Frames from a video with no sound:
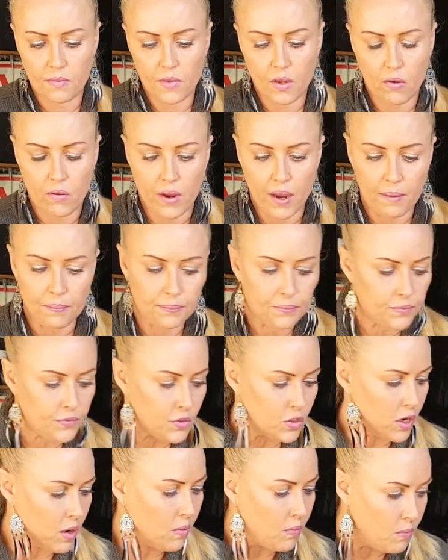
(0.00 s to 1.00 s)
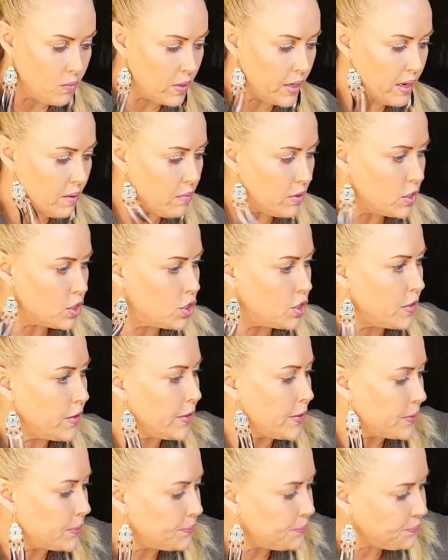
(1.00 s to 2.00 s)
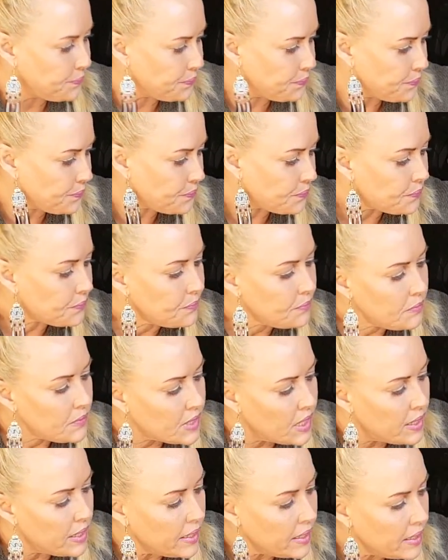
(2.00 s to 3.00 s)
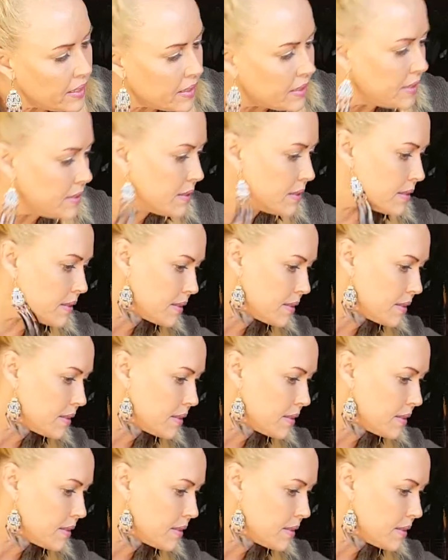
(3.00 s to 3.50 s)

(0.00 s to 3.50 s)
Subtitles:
Okay, so what I want to show you is